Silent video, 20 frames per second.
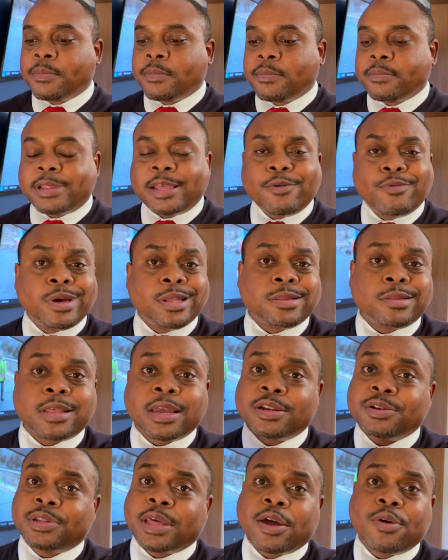they
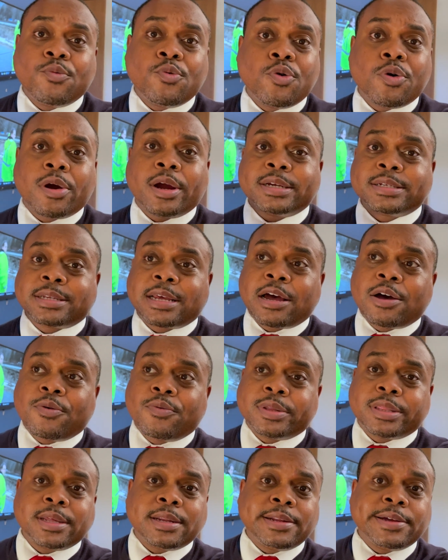wore us out
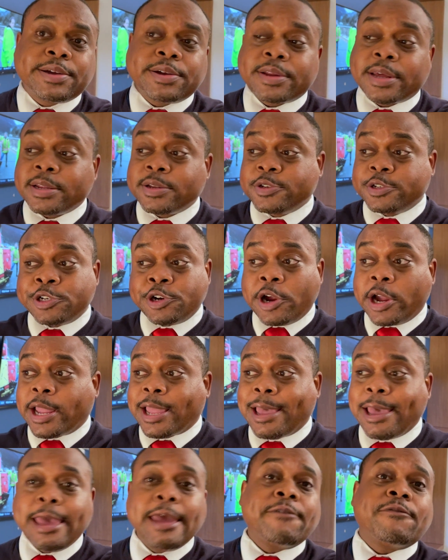with the liquor. They drunk
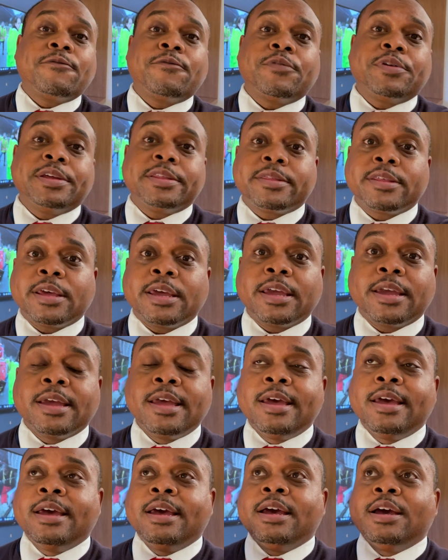everything
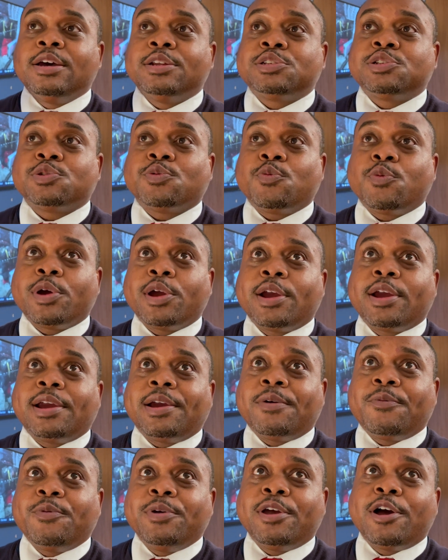to where
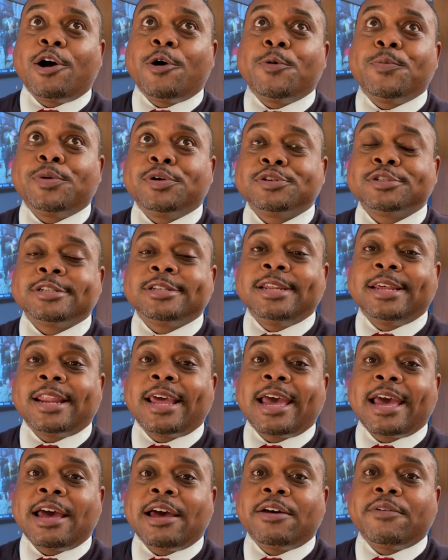we almost didn't
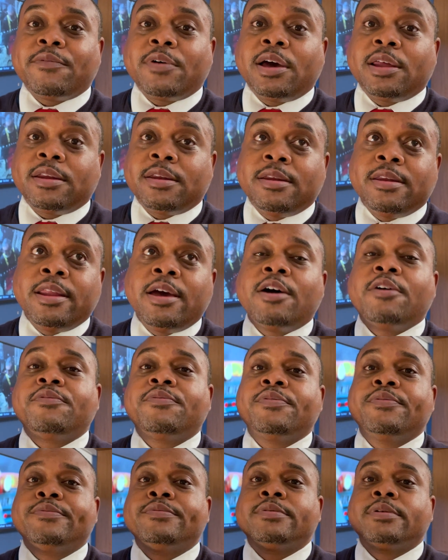have
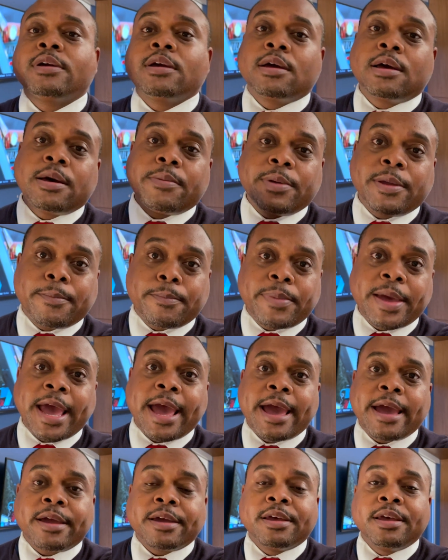enough coming
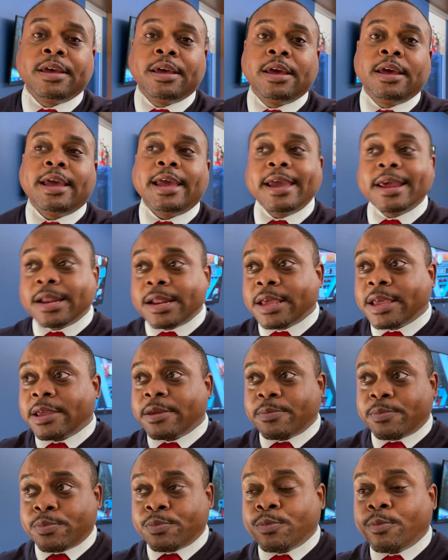back.
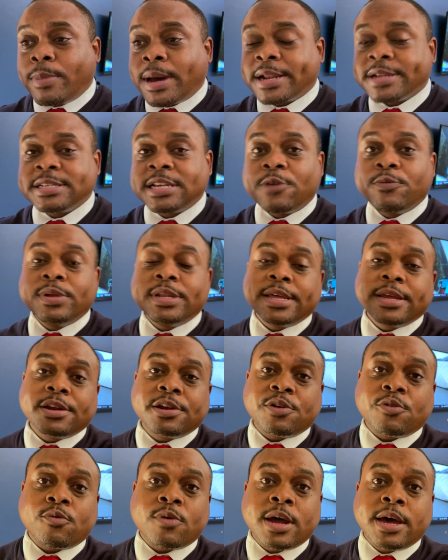And by the time we landed
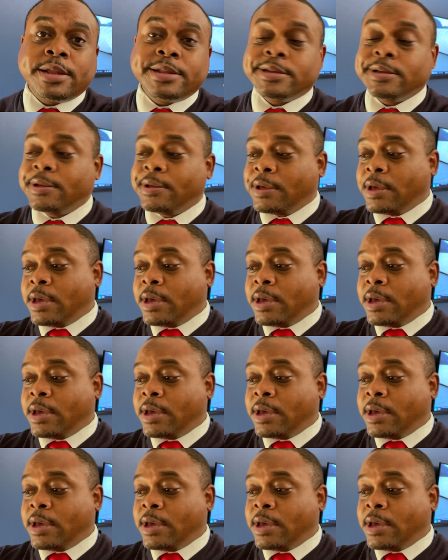in Raleigh,